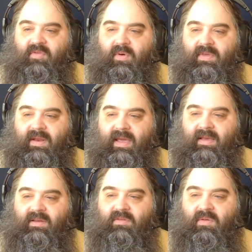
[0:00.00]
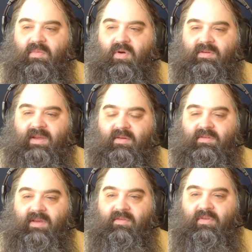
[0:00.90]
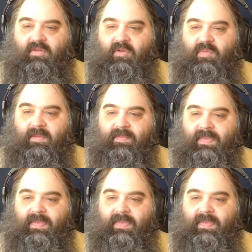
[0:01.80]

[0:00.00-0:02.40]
Four that hangs out the most outside of the group.